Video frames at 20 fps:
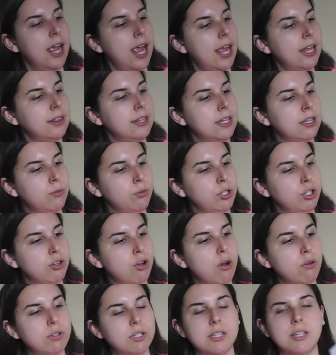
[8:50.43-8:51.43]
And then when you
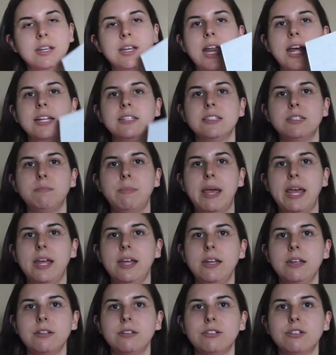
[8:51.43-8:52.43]
go to the next
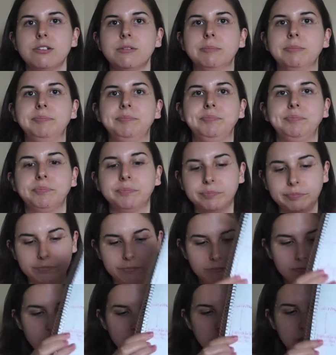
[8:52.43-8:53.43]
page,
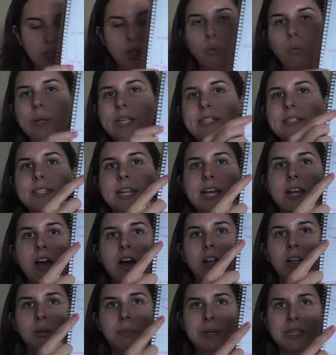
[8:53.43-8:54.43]
the Wednesday
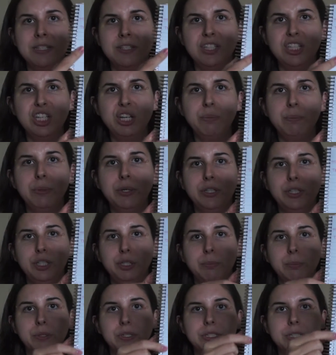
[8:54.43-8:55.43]
column is super
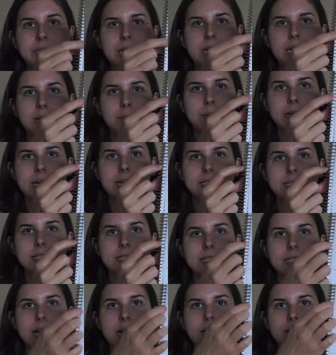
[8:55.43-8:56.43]
duper skinny because
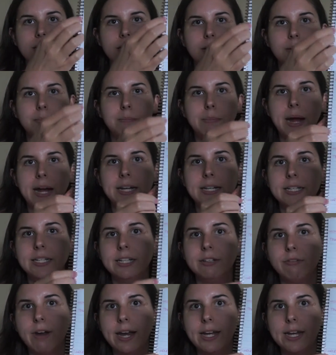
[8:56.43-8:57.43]
it's got the
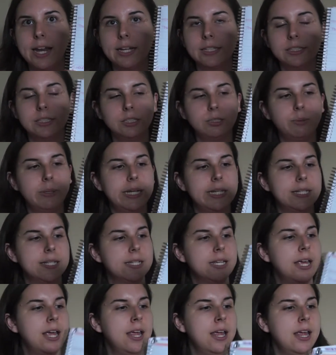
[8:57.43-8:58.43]
binding right next to
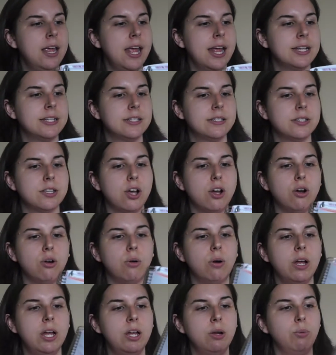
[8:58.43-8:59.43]
it. And
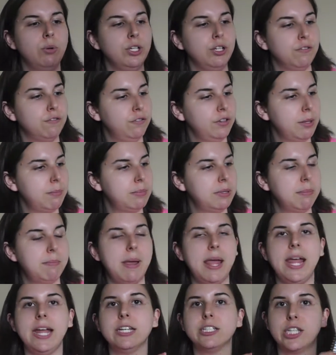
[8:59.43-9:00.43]
so when you flip the
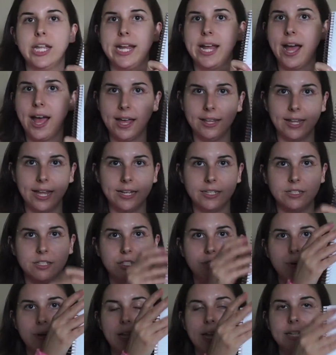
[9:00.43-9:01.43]
page, like I like to
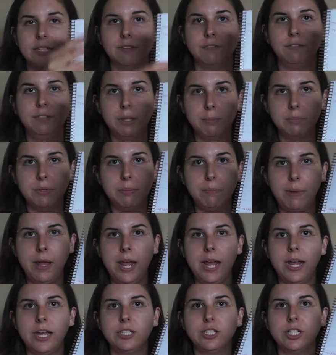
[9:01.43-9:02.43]
do, I like to flip the
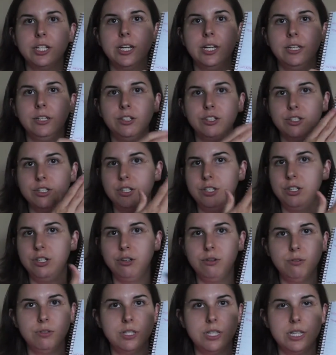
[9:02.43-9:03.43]
page and just
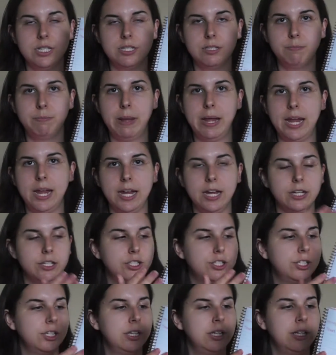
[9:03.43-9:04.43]
use this
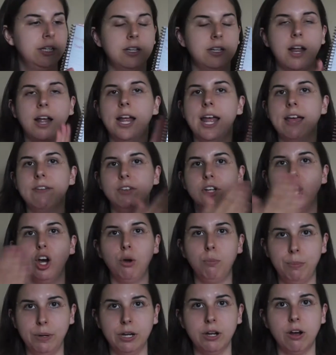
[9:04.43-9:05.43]
page, not have it
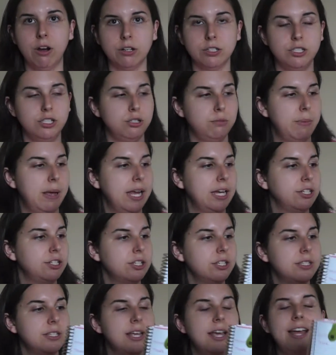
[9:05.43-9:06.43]
open on two
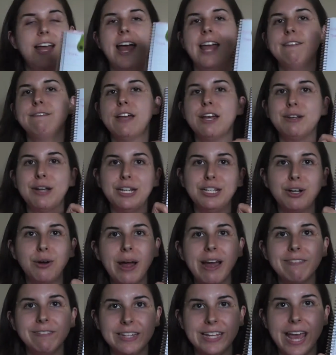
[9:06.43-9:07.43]
pages. I found I
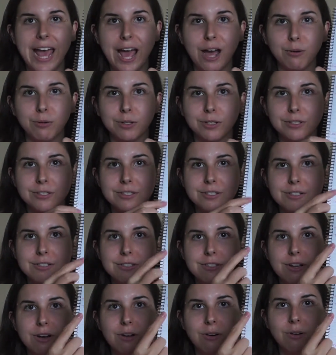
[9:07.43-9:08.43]
don't have the hours,
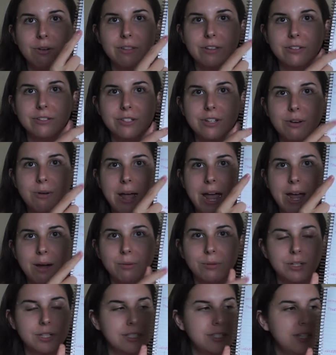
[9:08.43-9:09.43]
so there's no
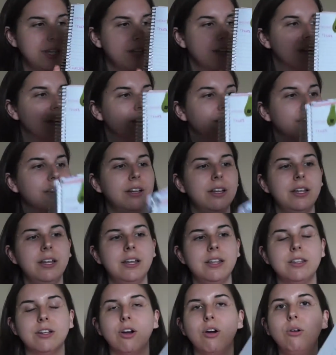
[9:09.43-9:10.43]
hours here.
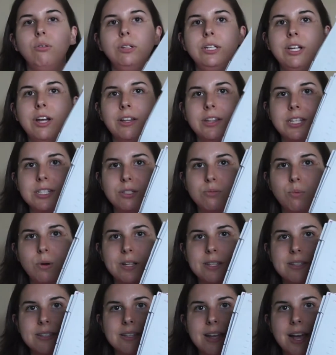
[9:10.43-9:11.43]
They're only on this
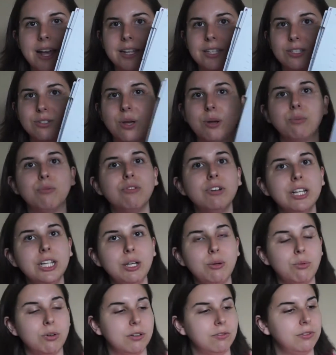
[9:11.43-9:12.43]
one side. So I
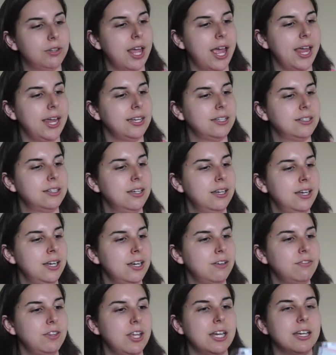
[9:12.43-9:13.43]
really would have liked
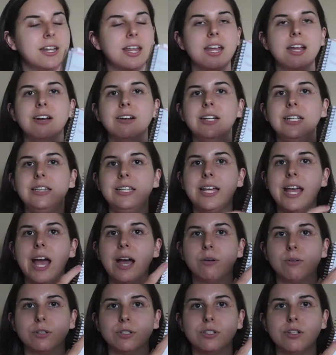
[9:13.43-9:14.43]
if they had carried the
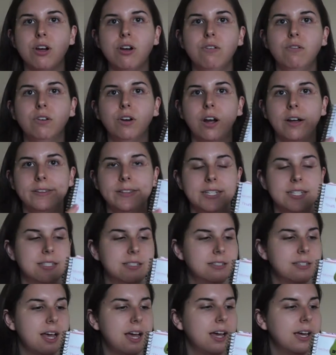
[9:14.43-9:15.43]
hours over on this
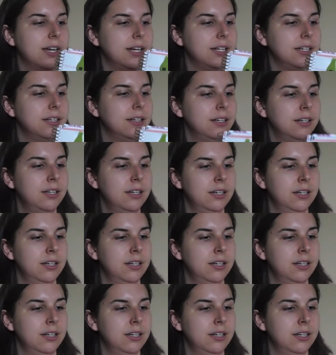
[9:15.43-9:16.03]
side